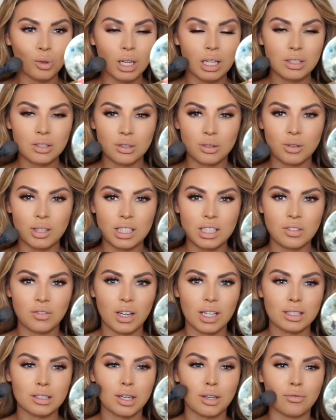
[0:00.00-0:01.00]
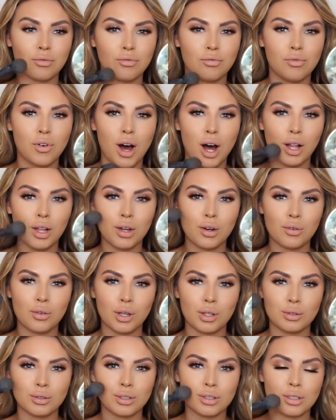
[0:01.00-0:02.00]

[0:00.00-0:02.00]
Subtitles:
and do this face and follow those